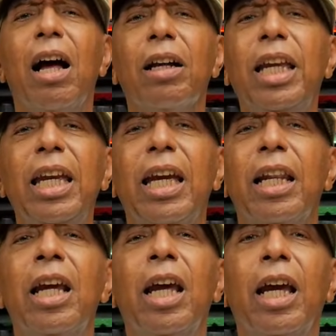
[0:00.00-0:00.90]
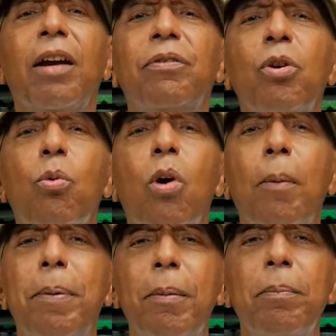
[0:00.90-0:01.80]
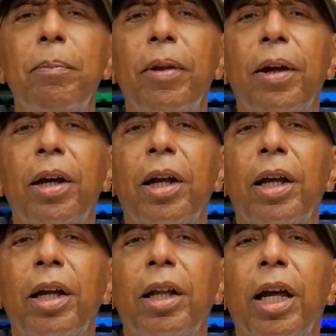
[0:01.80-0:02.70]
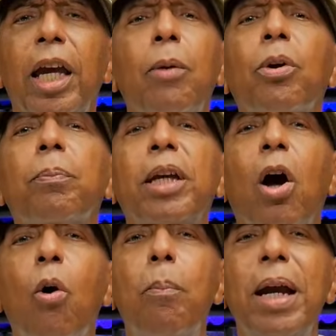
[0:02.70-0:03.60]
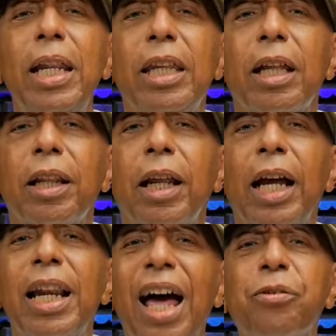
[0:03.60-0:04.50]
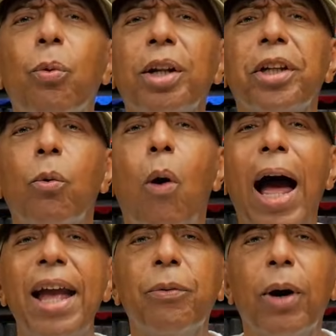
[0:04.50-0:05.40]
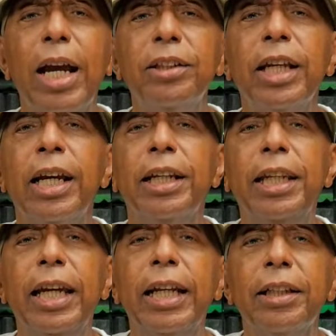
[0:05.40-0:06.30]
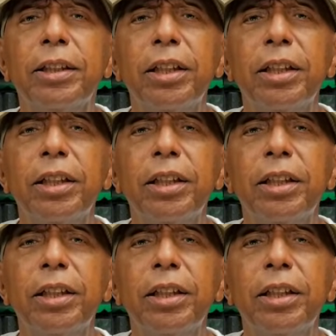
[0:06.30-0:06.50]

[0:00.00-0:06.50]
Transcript: kid. If you whip him, he would be obedient. And that's what the white race did to